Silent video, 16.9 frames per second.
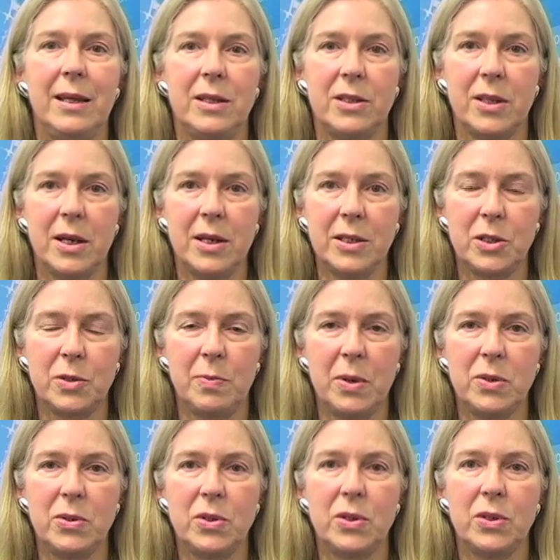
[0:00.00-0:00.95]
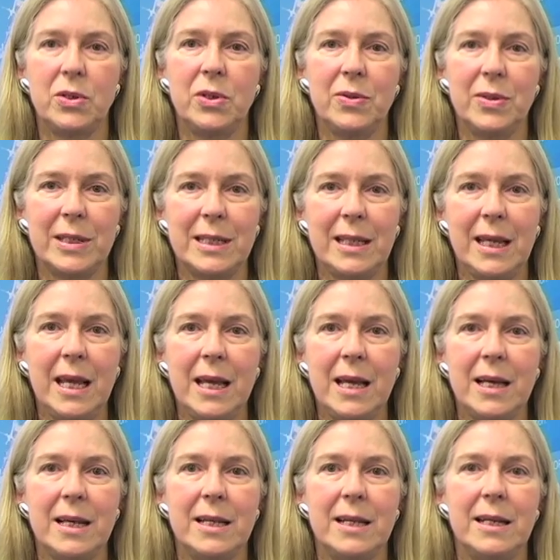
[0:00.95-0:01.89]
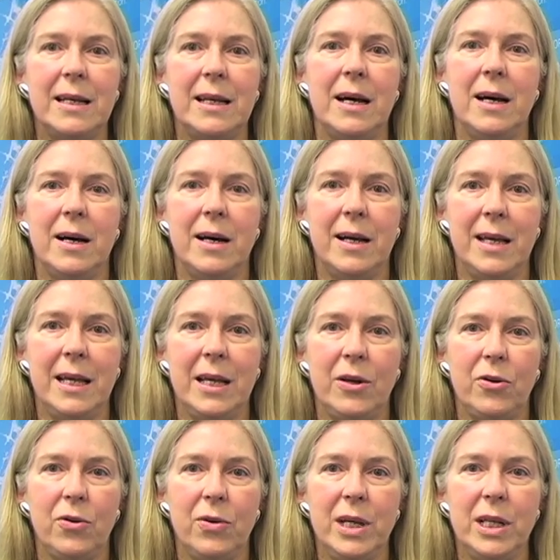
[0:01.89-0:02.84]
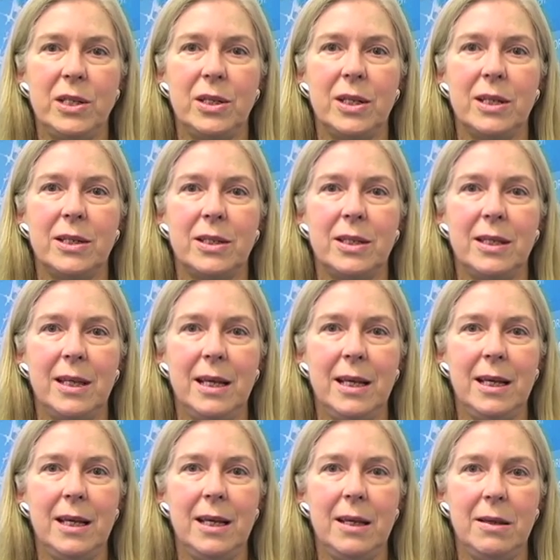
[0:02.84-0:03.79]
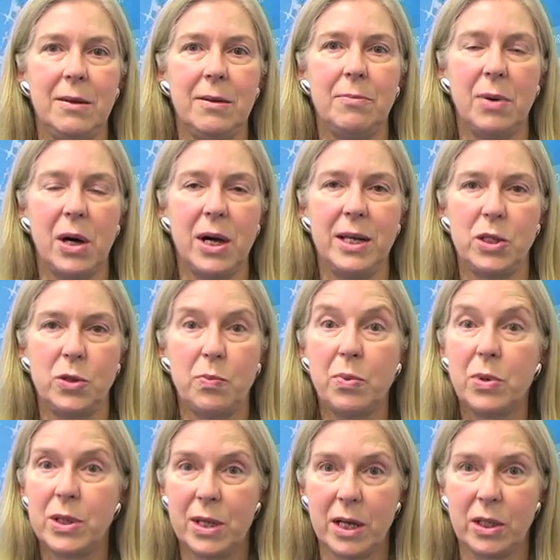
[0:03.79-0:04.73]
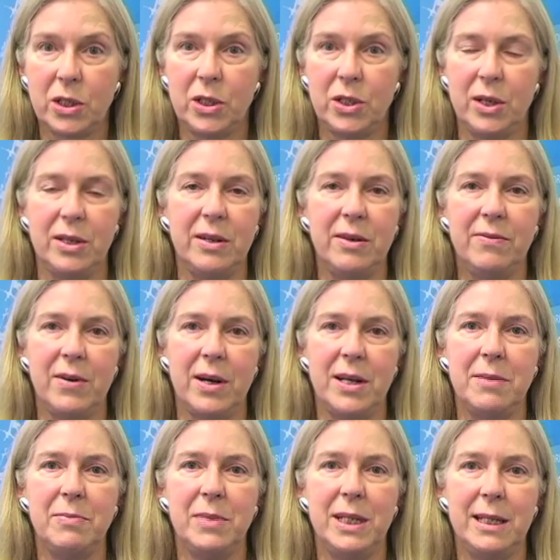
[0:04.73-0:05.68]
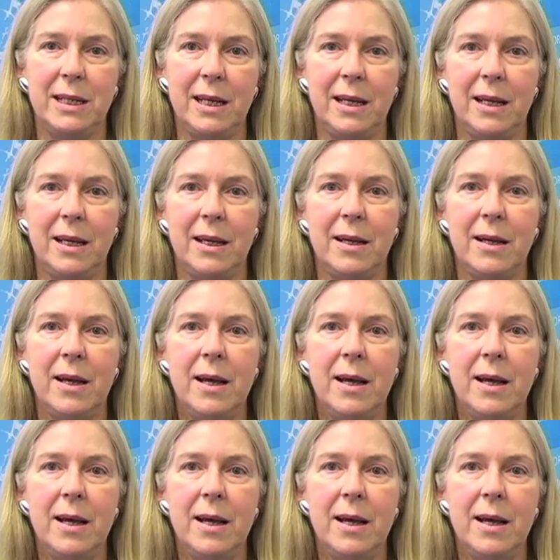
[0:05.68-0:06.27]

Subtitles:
Sun exposure to the skin increases the body's production of vitamin D.